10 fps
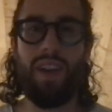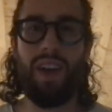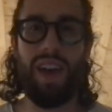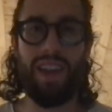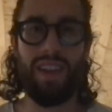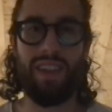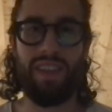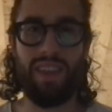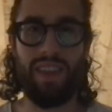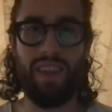at
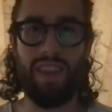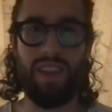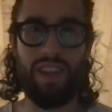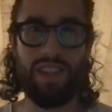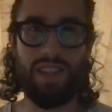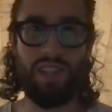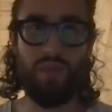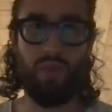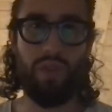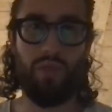the decision
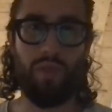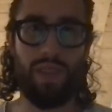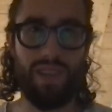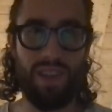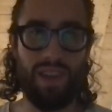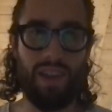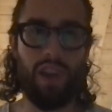with the reasoning